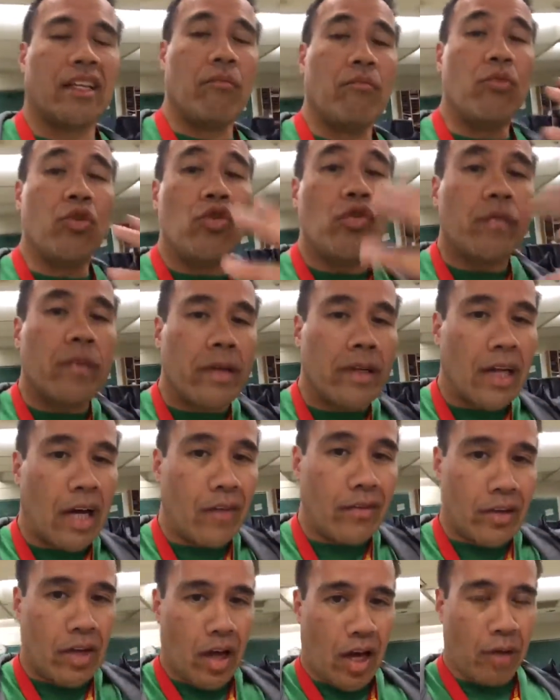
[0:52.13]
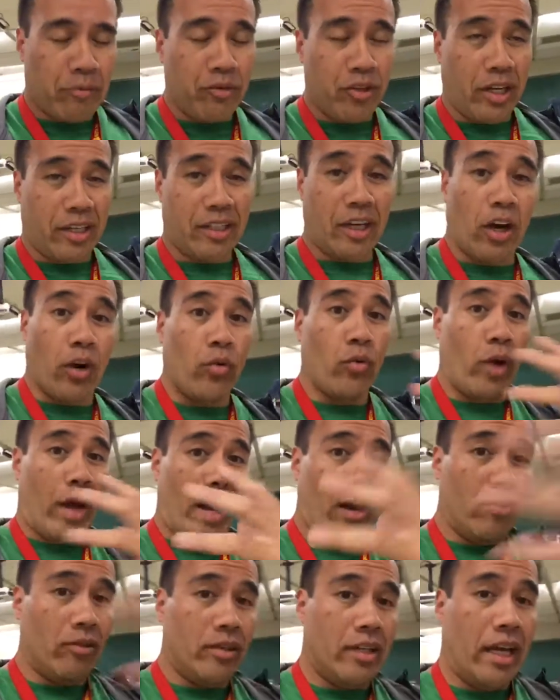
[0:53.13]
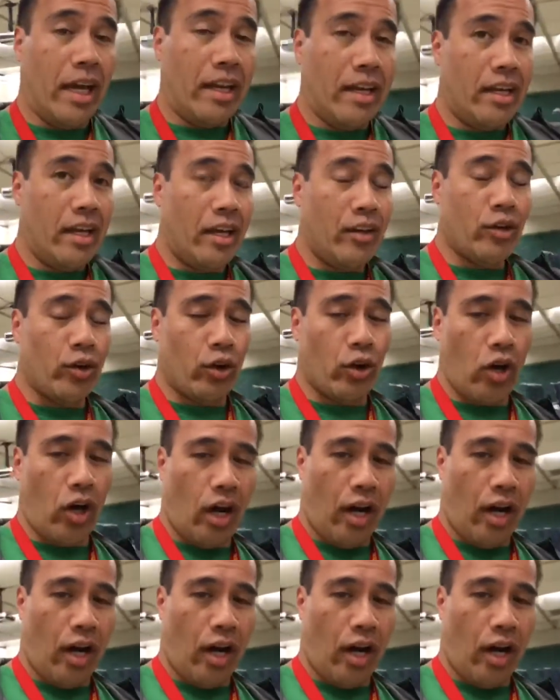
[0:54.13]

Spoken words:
the movement of an object around another